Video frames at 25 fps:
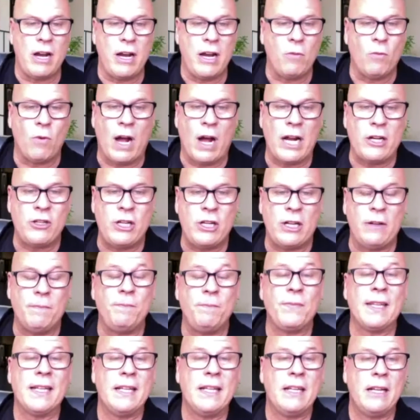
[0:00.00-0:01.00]
They watch it.
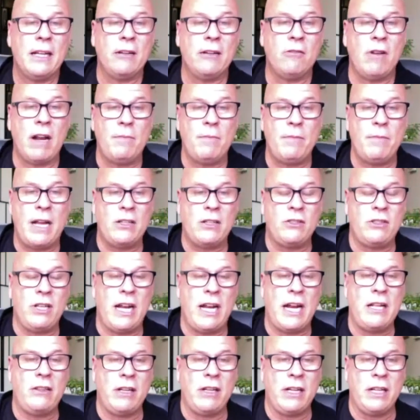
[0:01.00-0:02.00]
And GrandMaster
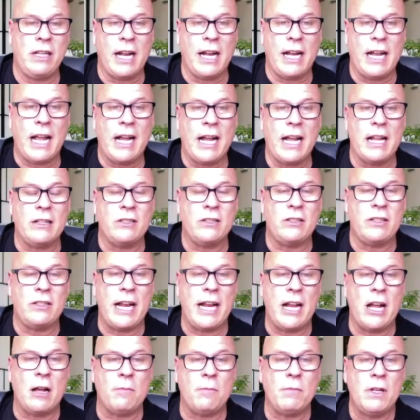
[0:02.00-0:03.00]
Anthony, like, I got to
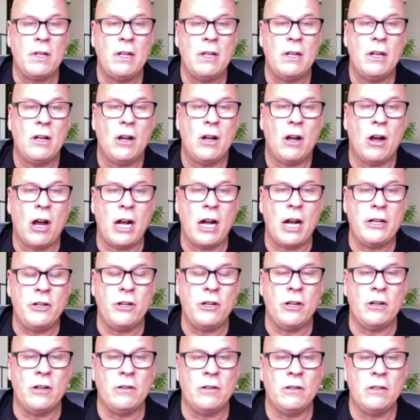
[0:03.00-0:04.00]
stay up on
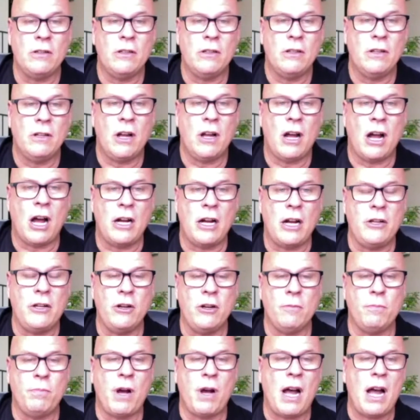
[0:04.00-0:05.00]
your
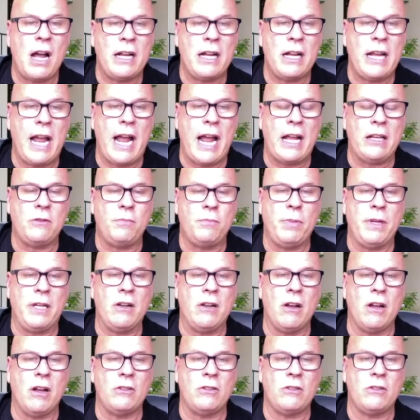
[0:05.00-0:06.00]
podcast
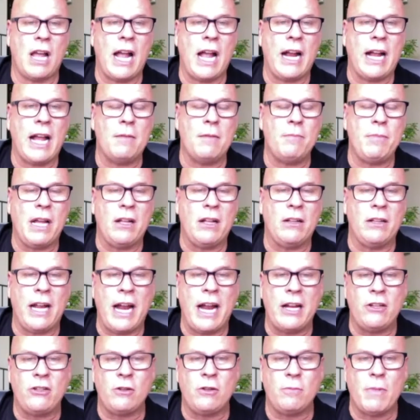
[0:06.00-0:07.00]
because I got to be able to
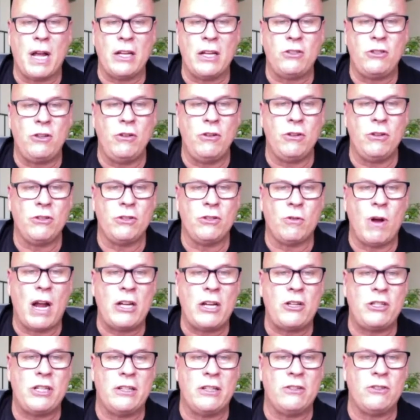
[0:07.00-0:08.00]
answer my students'
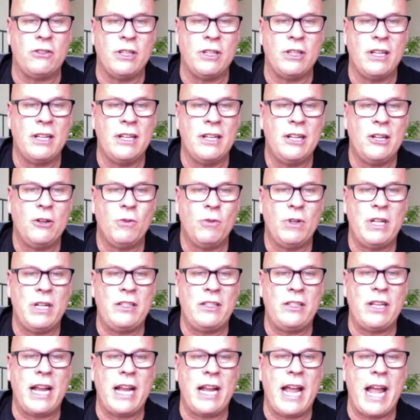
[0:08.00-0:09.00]
questions. When they
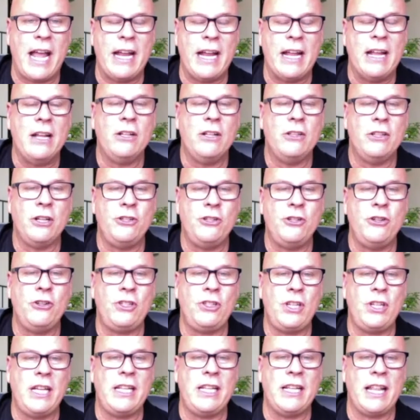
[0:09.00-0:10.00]
say, hey, did you
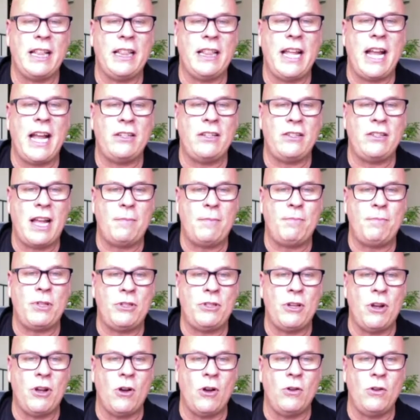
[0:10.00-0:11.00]
see that last
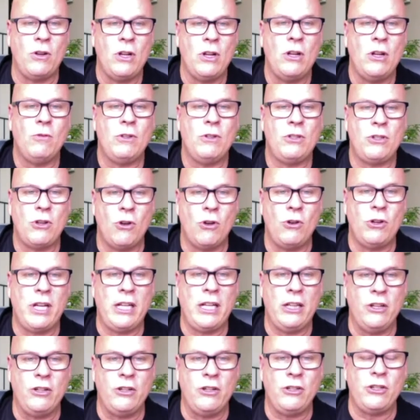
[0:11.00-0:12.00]
episode with Soaky
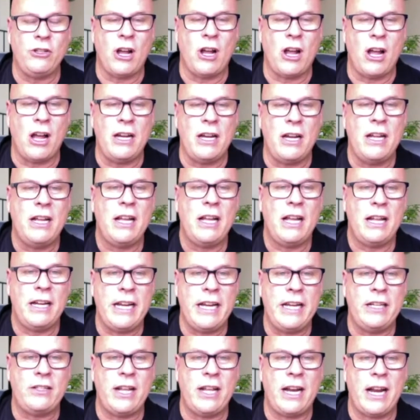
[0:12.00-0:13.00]
Littlejohn? And
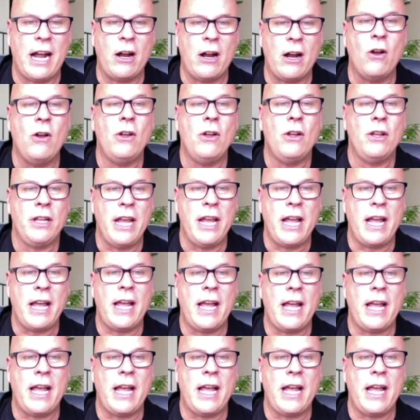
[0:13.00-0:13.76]
he said, I go, yeah.